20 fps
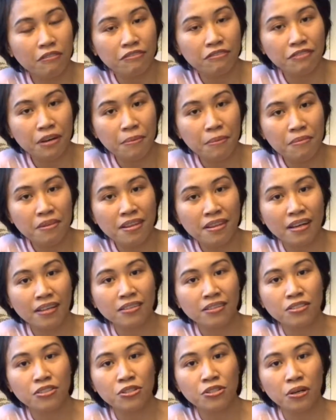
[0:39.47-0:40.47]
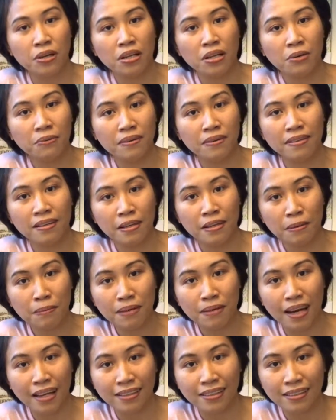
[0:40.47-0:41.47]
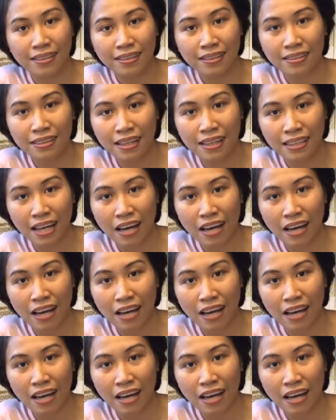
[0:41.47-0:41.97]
from that journey with him, I did not